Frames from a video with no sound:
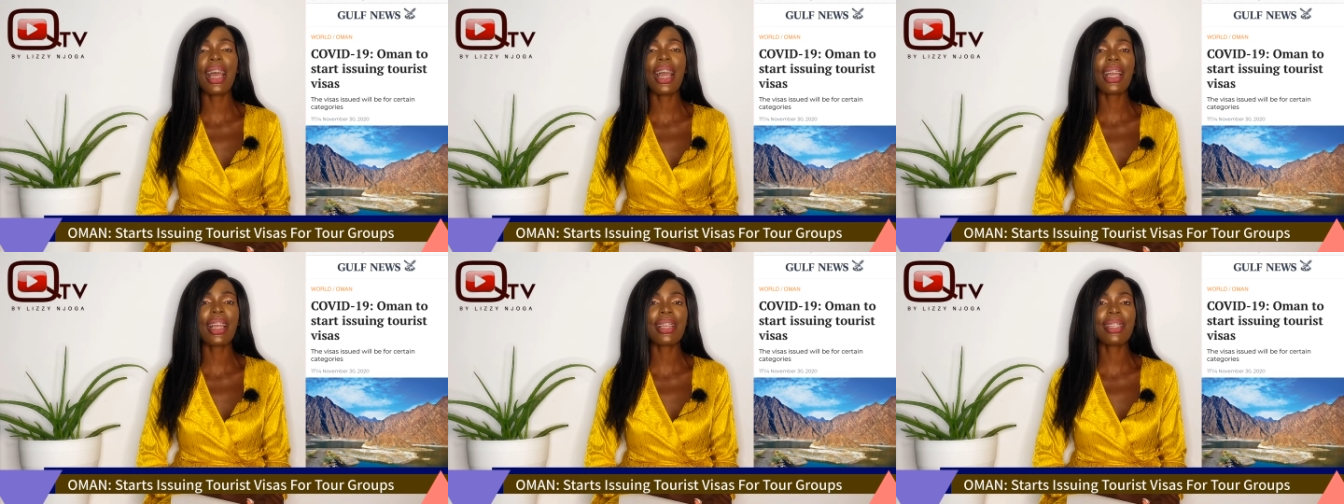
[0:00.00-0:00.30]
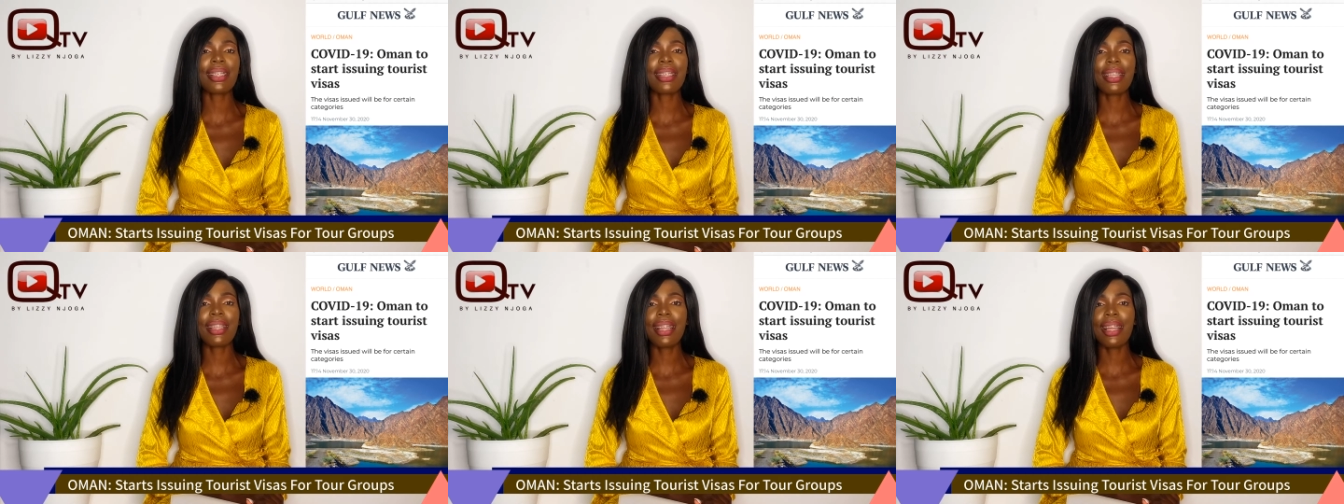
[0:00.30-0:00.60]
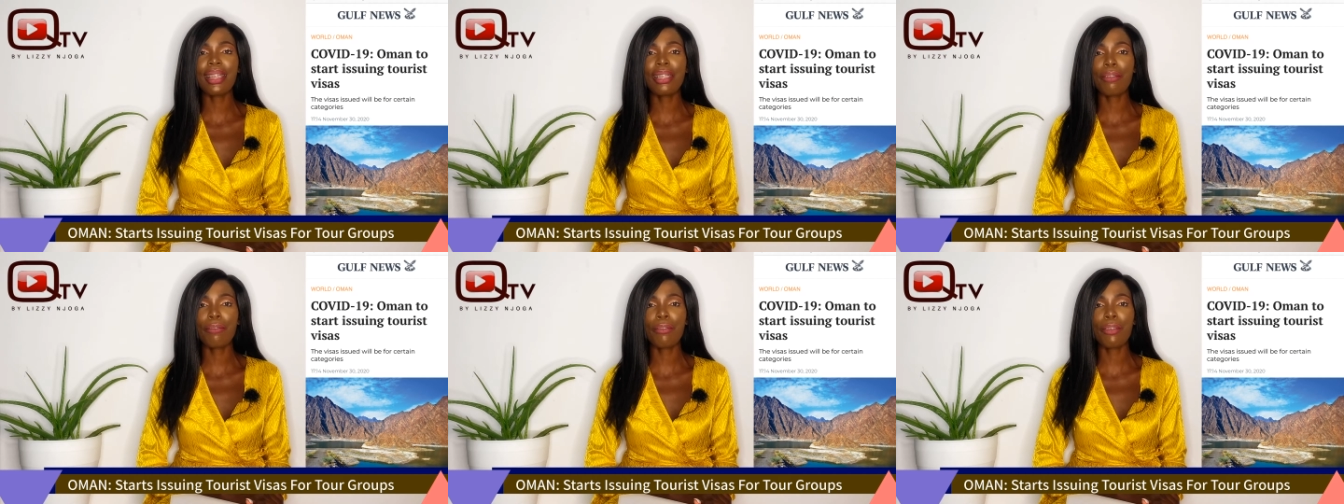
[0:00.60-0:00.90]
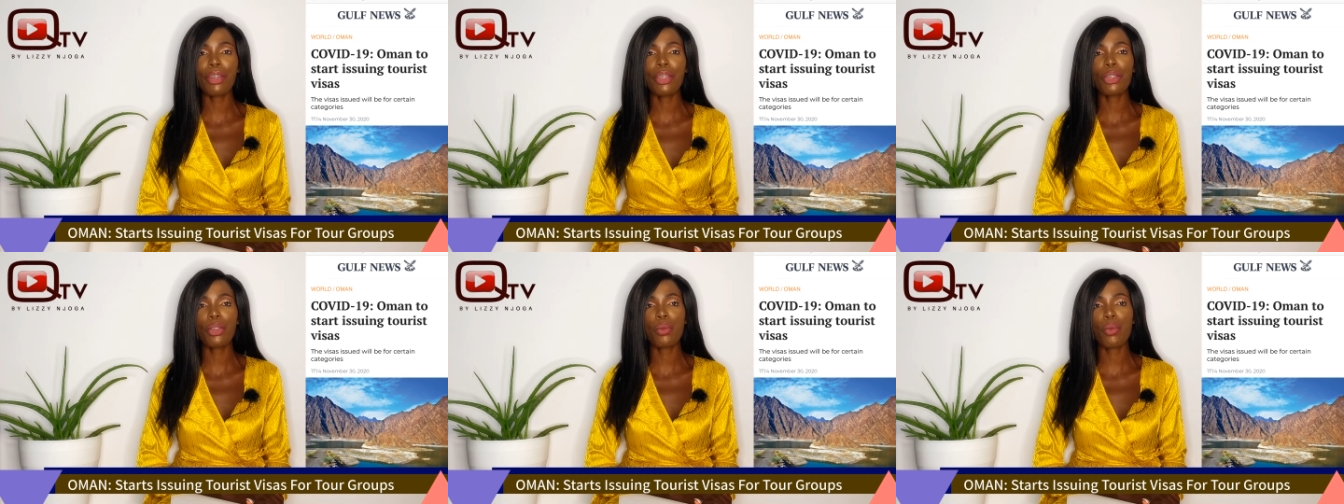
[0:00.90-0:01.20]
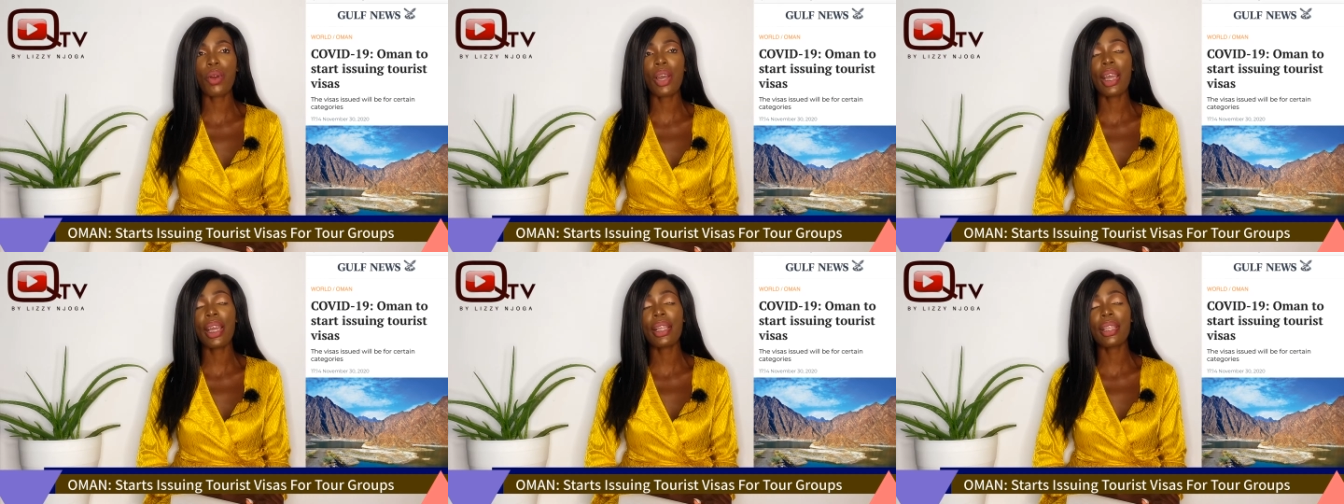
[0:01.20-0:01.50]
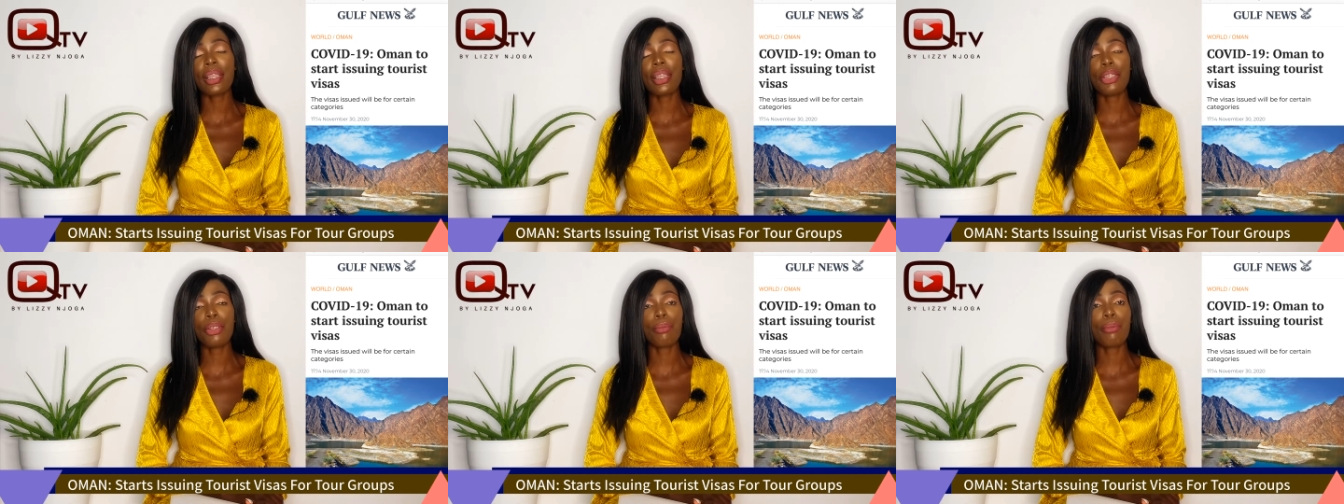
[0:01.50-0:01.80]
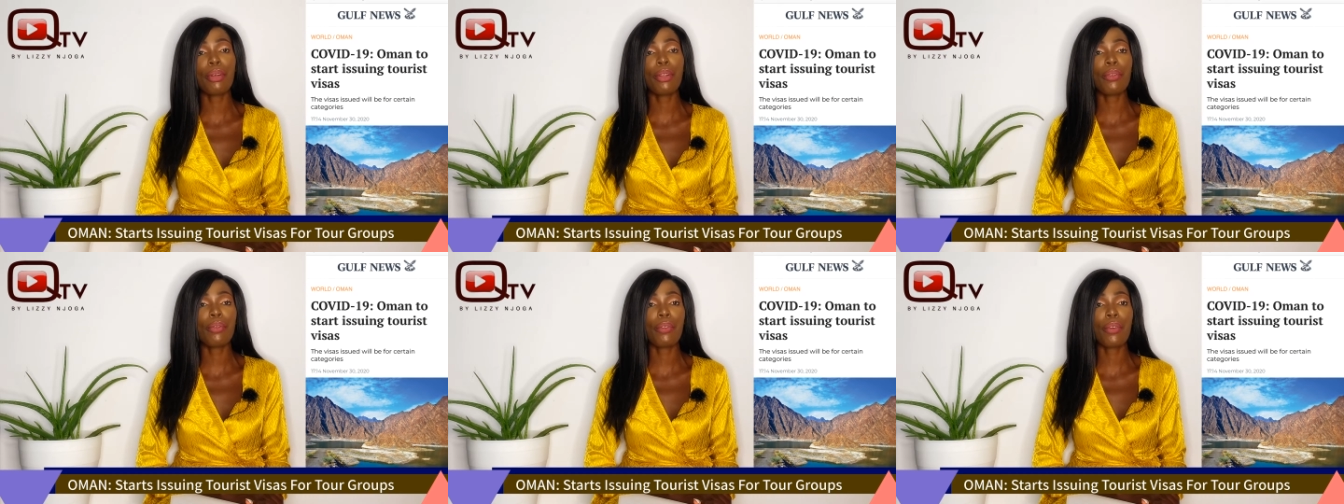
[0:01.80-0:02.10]
August the 31st were
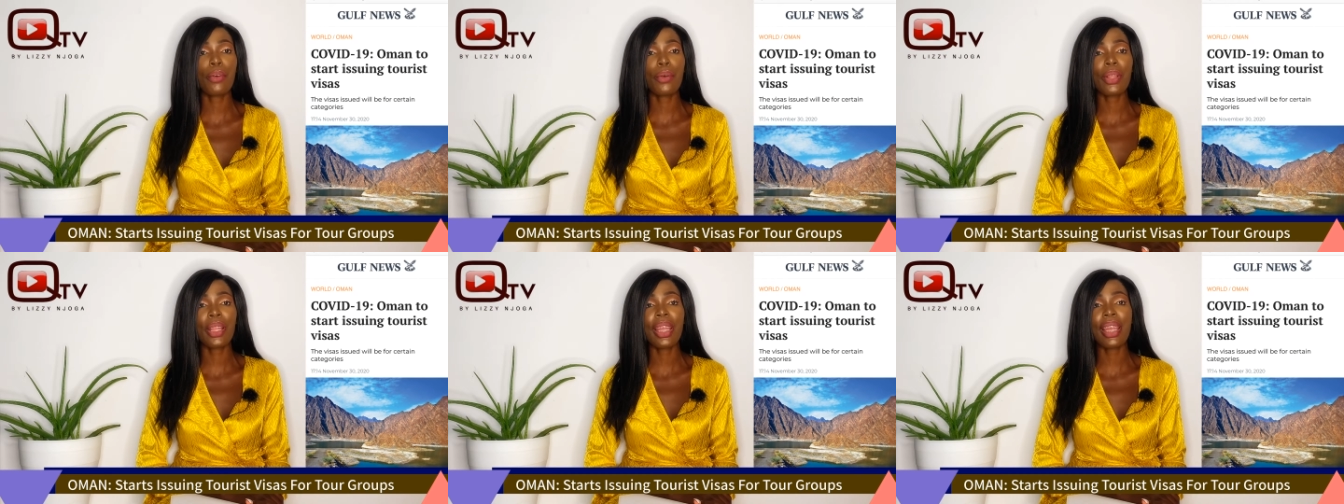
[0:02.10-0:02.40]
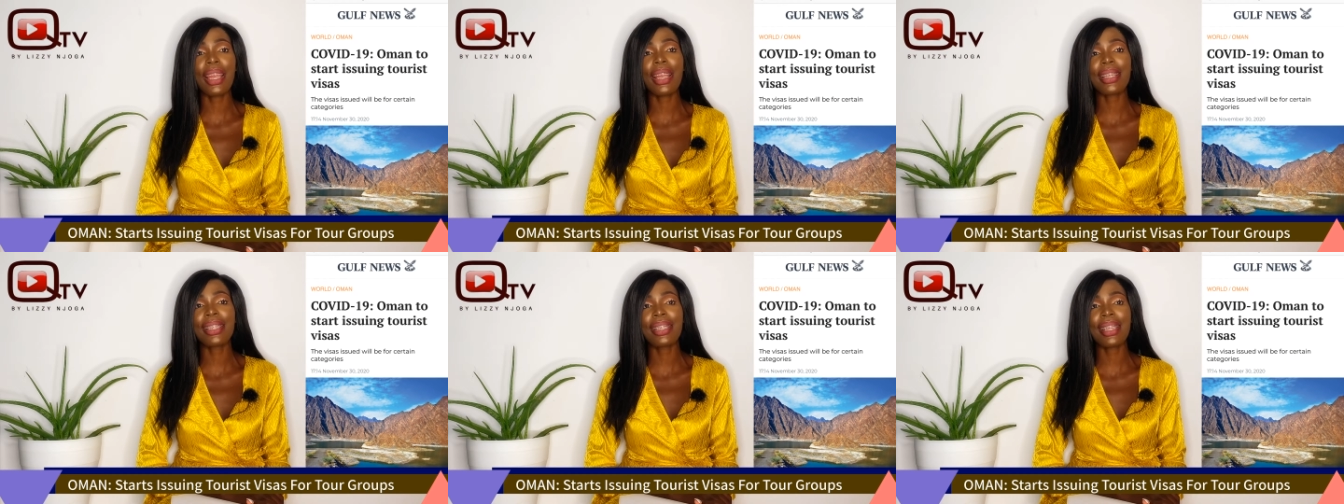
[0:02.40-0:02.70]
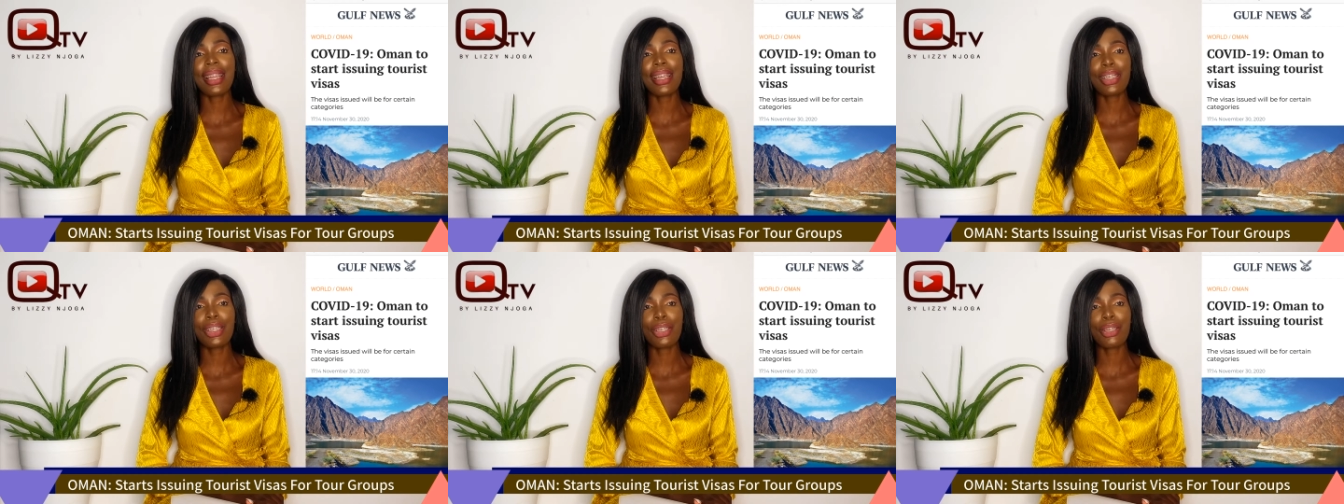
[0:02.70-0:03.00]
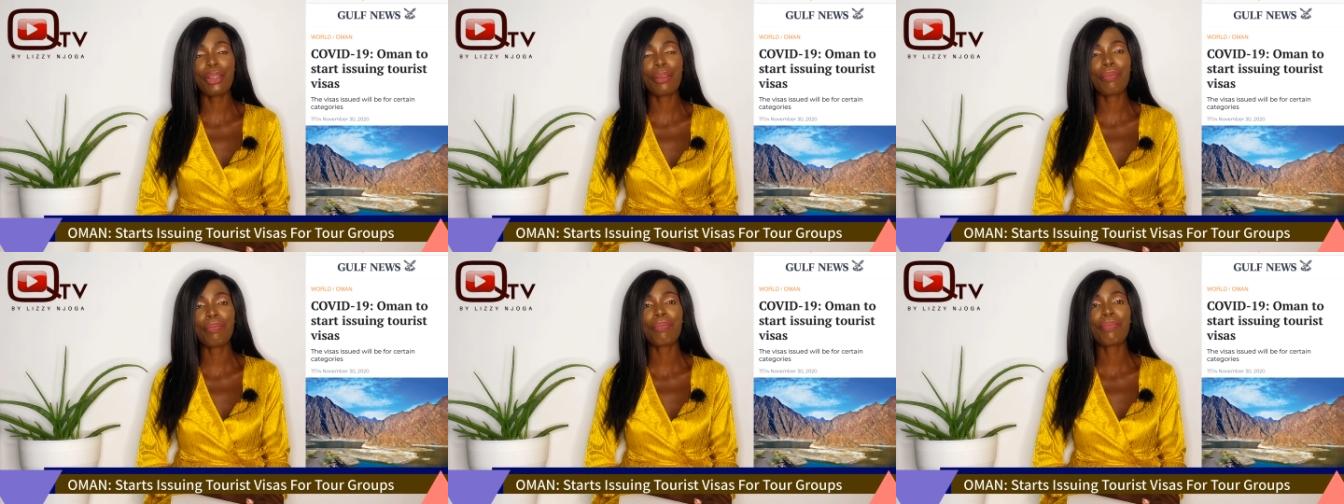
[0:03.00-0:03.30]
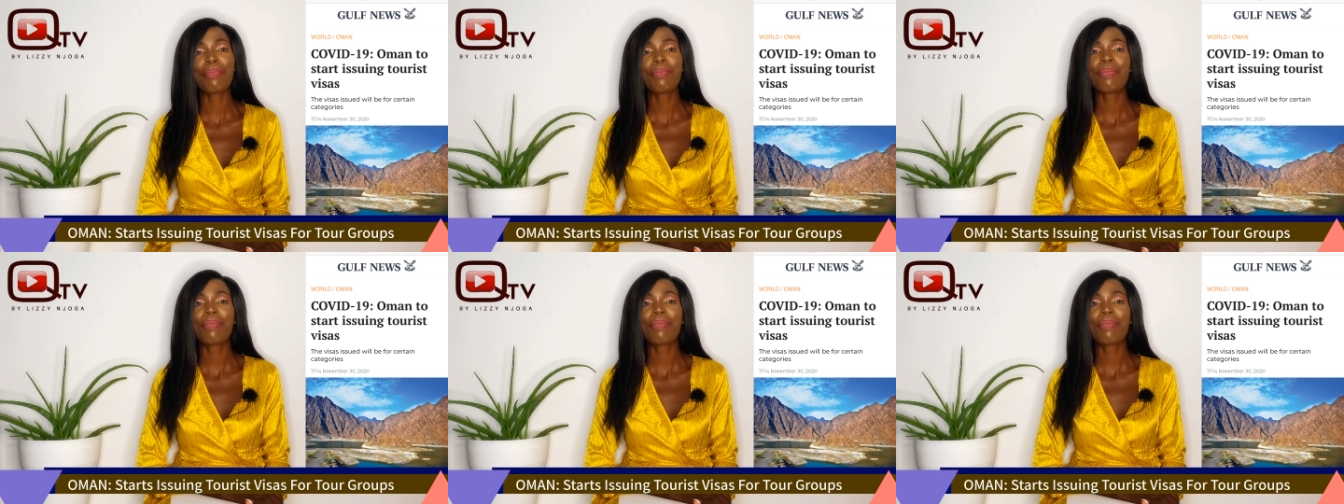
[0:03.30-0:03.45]
eligible for the extension.